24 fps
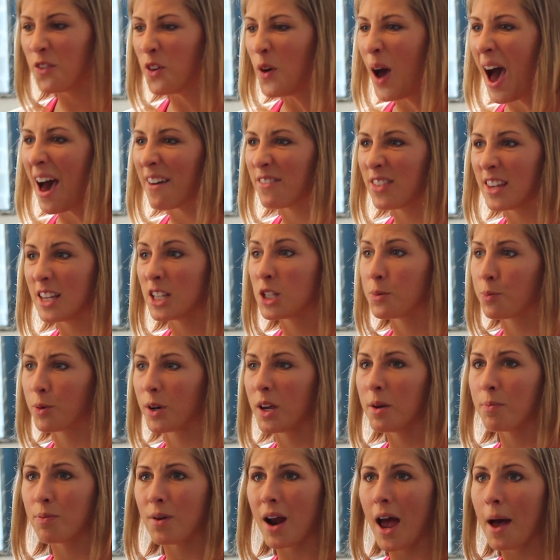if you have these
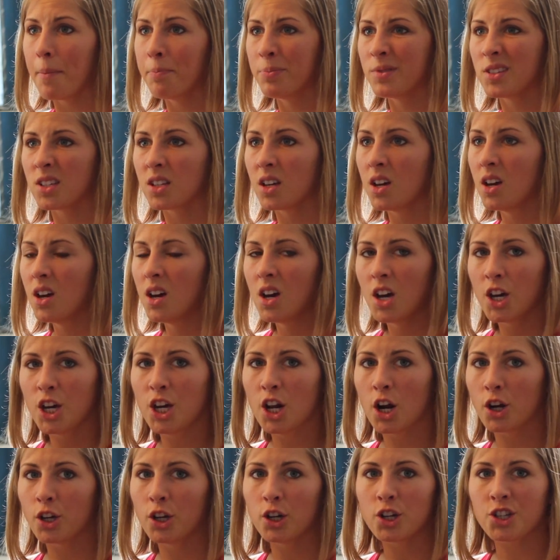pre-prepped. You
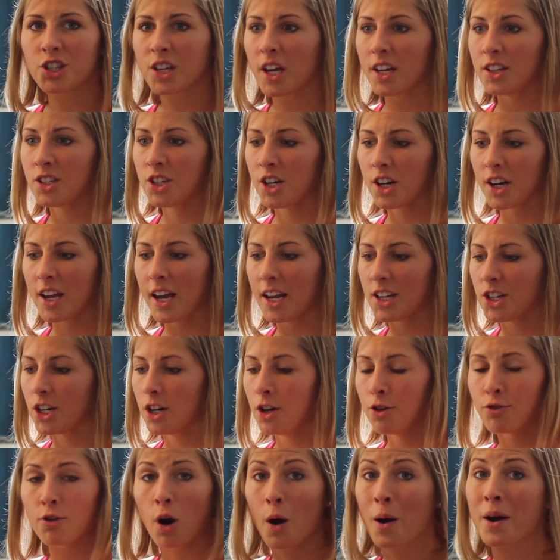know, you just get to your kitchen,
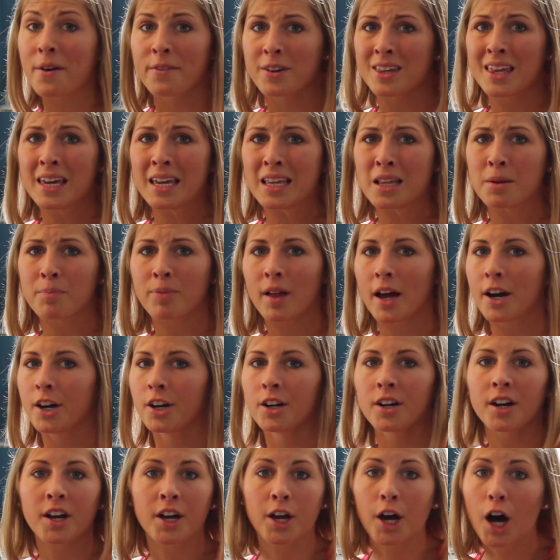throw everything in the
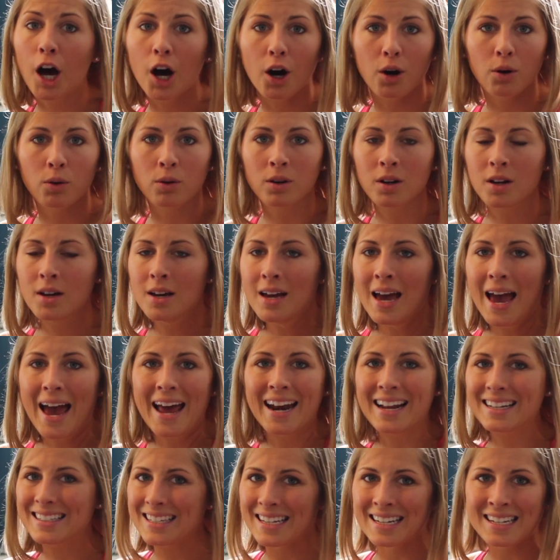blender and go.
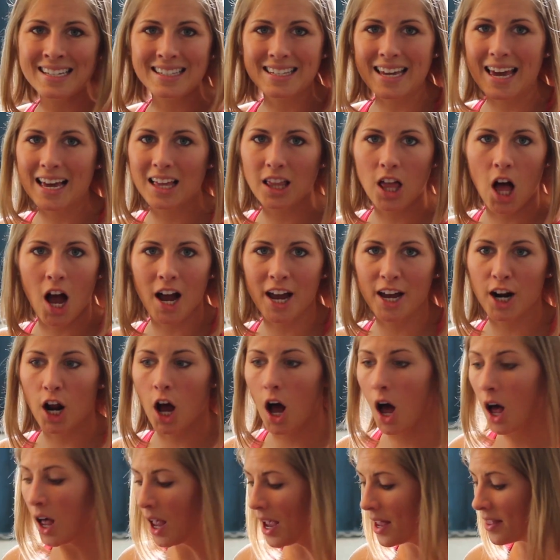And it didn't take long at
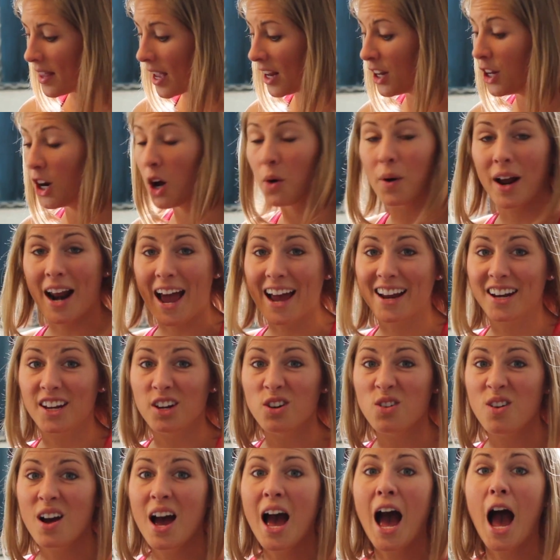all. And then you know what I do?
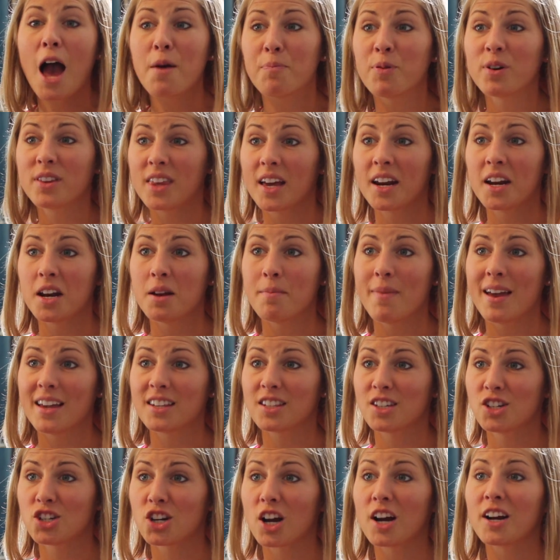I put that in a
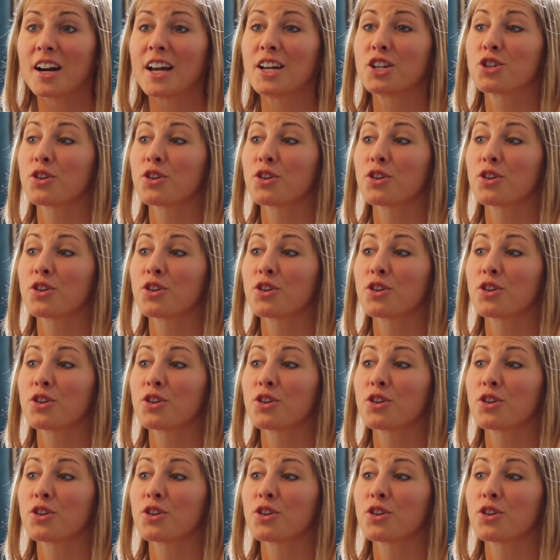mason jar and I